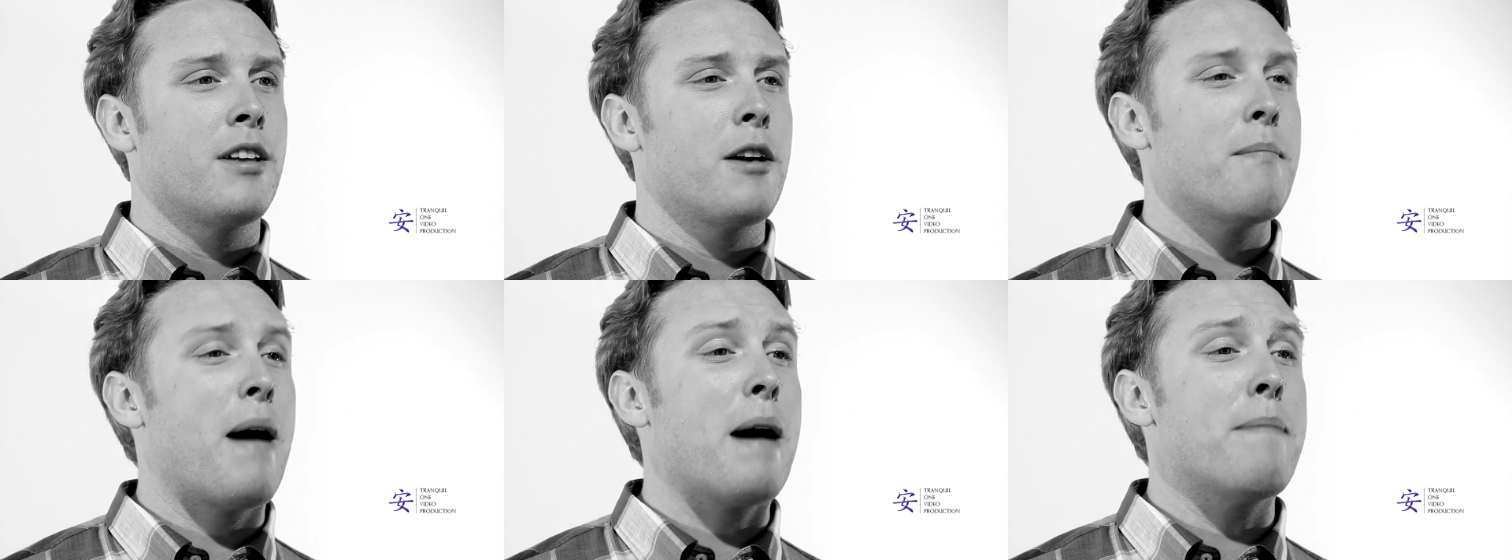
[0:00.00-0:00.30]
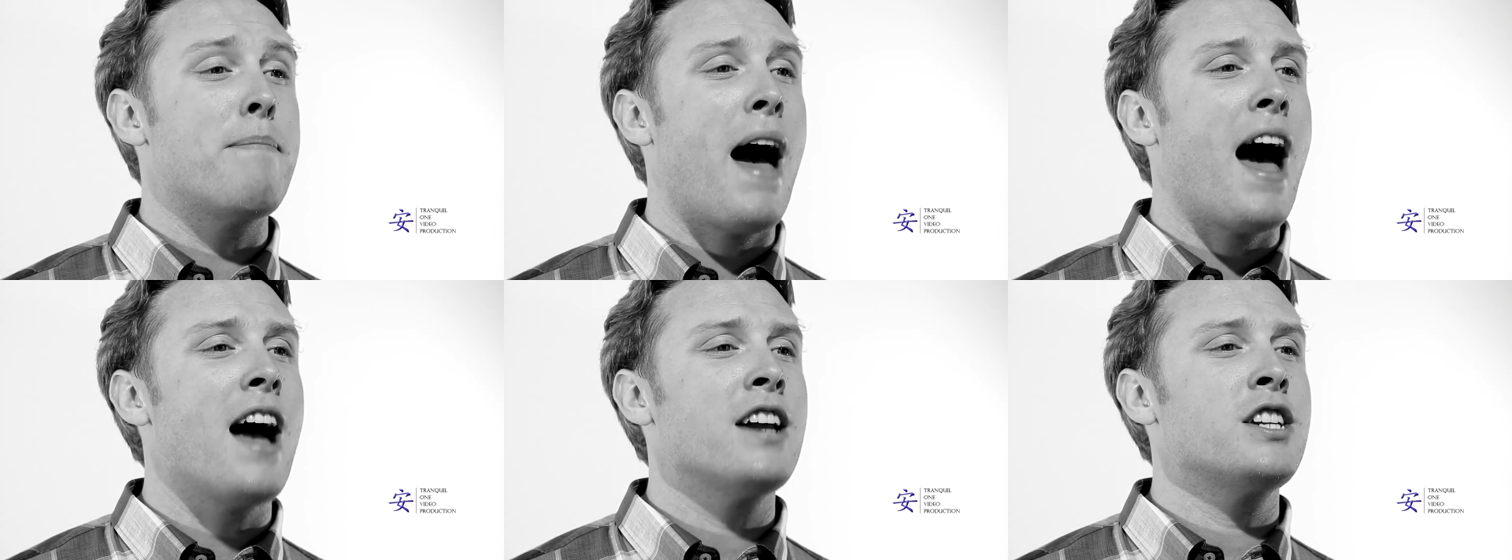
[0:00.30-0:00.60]
My
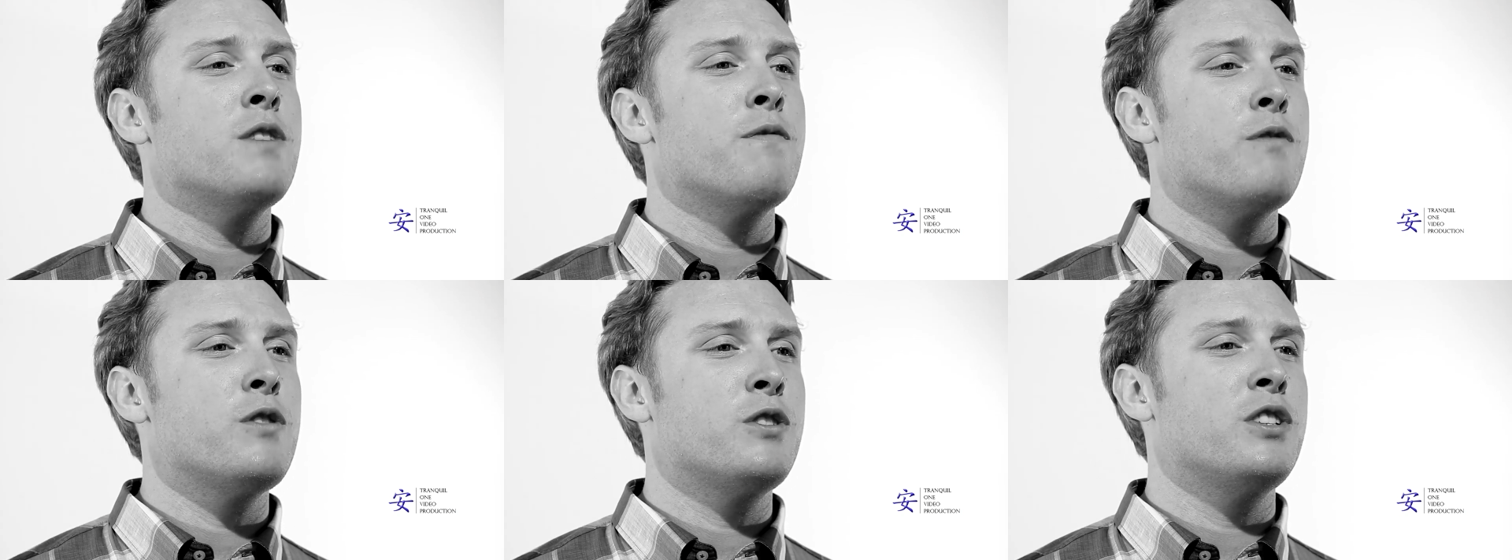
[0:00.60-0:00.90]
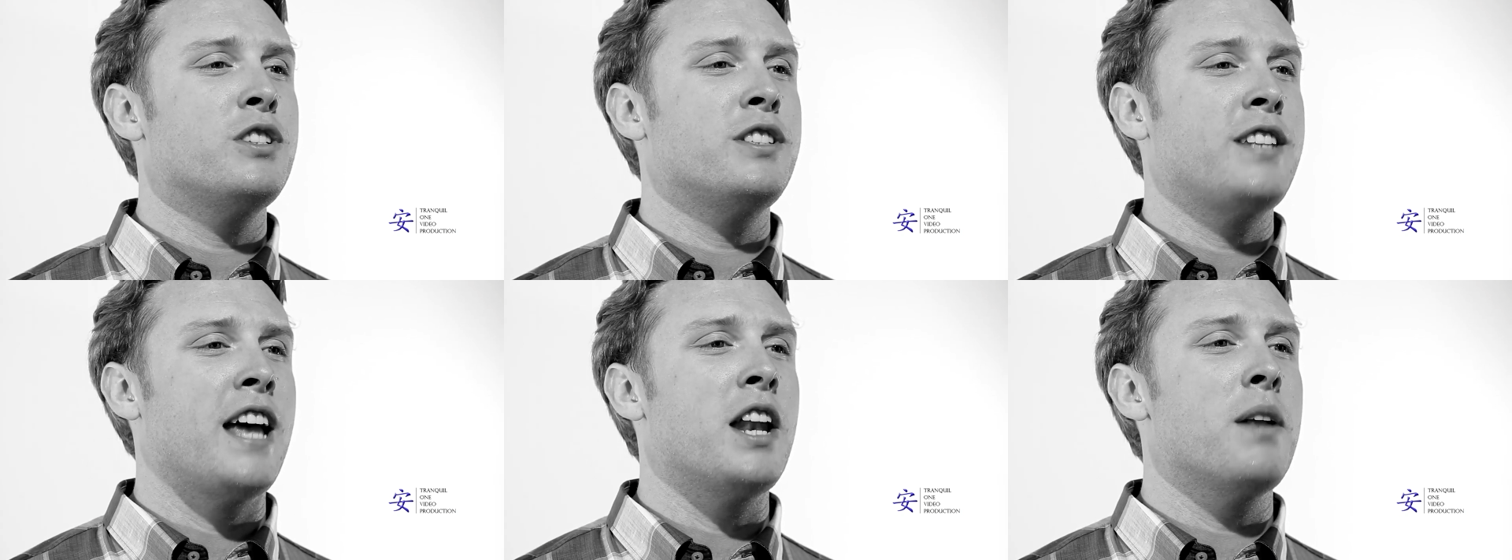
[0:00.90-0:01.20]
passion for
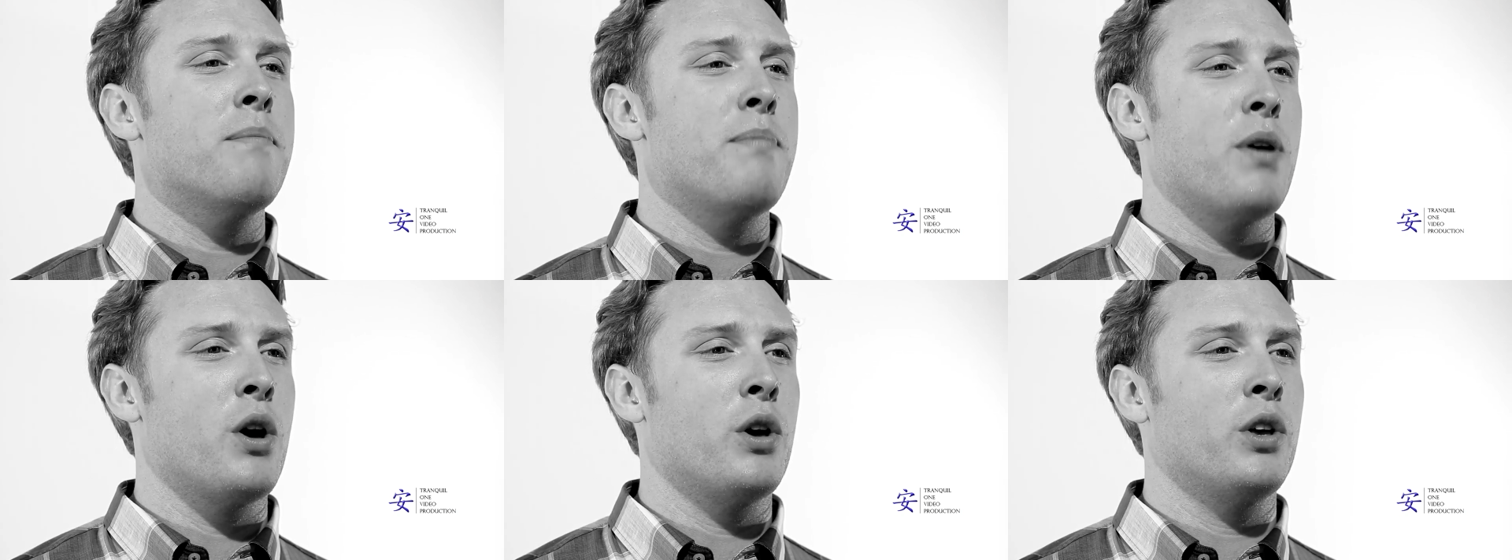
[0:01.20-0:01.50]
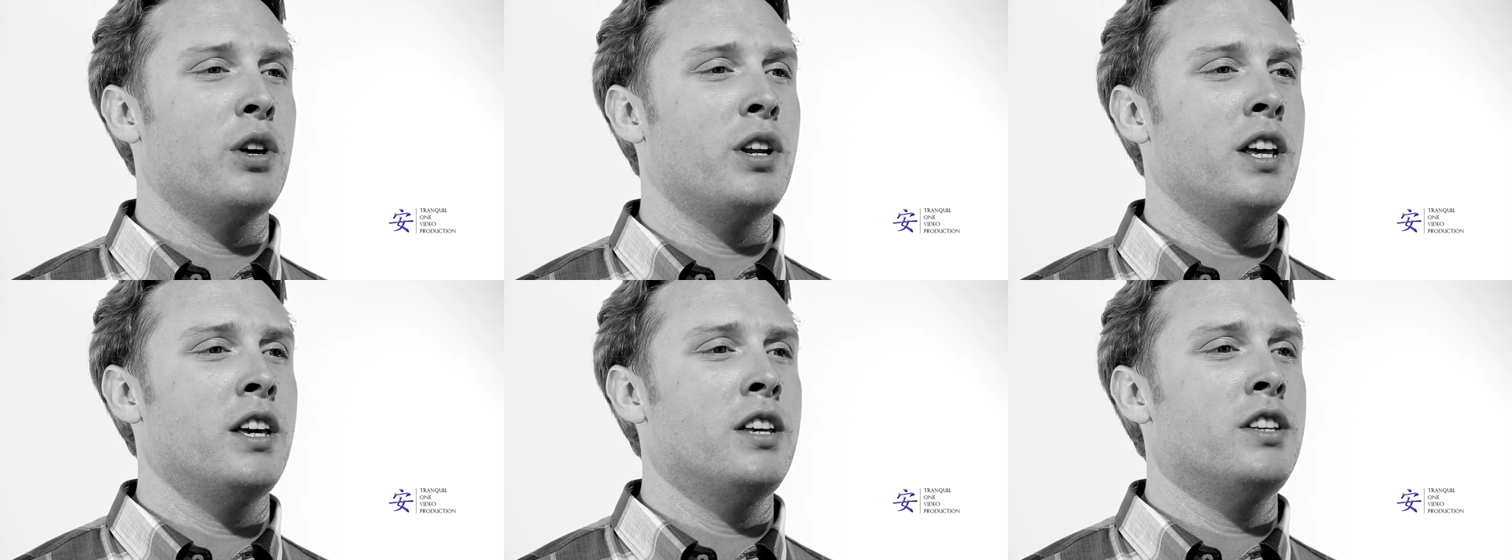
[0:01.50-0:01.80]

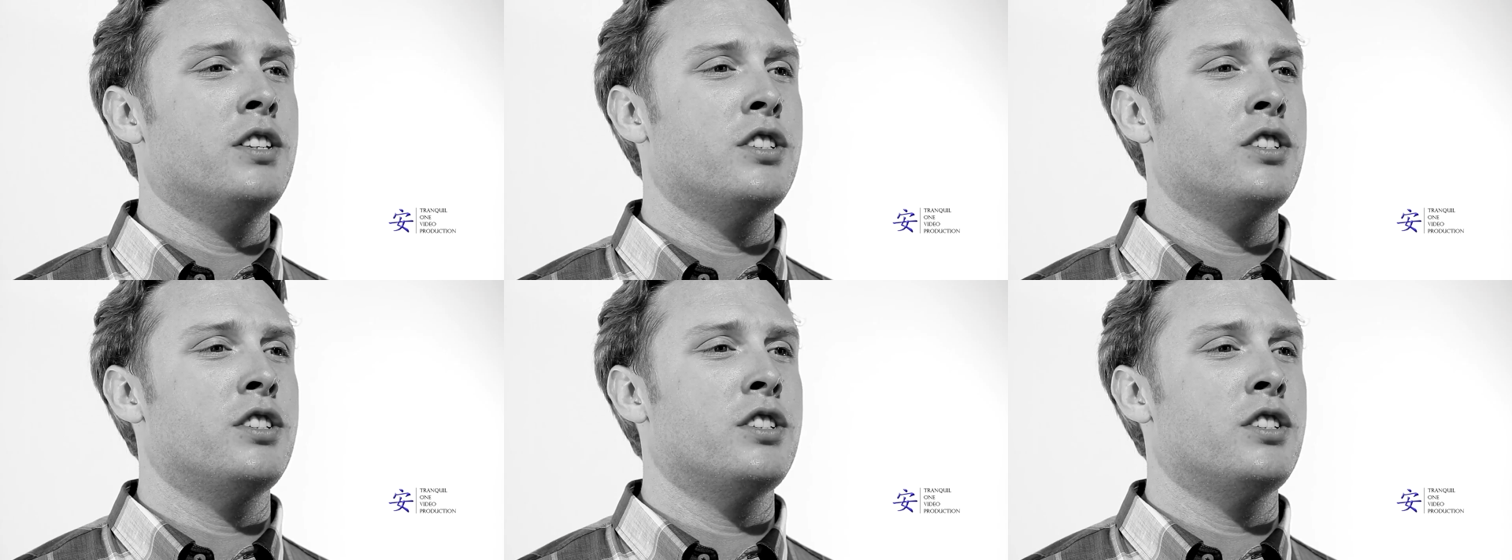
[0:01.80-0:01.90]
sustainability